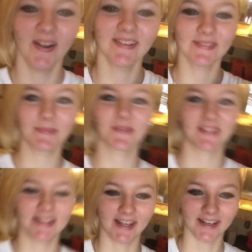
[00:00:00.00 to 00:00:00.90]
why did we both
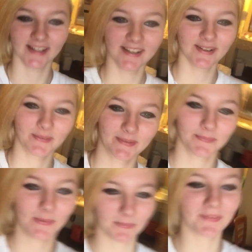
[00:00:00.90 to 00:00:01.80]
say that? We,
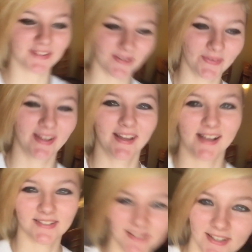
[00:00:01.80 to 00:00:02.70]
we both said okay,
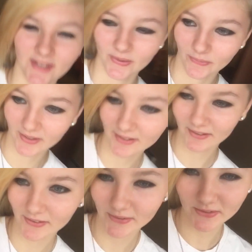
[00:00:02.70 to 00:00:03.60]
guys. We're
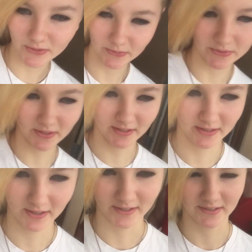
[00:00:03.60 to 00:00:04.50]
gonna go to
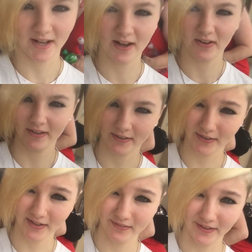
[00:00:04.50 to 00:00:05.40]
Circus Circus now and
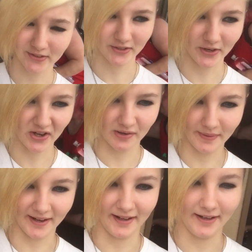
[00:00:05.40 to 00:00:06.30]
go to the Adventure
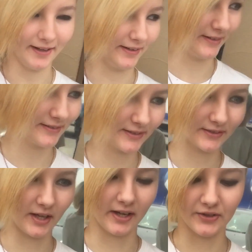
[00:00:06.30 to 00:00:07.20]
Dome and
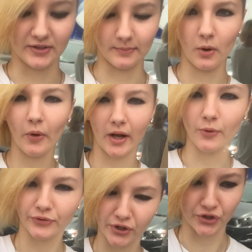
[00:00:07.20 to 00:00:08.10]
get on some roller
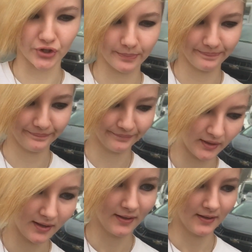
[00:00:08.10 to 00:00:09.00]
coasters.
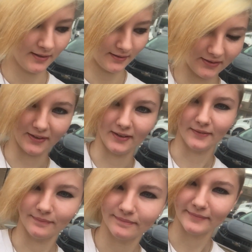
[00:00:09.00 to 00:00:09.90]

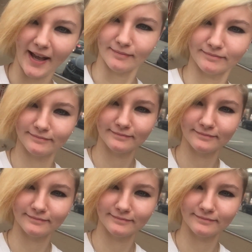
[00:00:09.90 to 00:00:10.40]
So, yeah.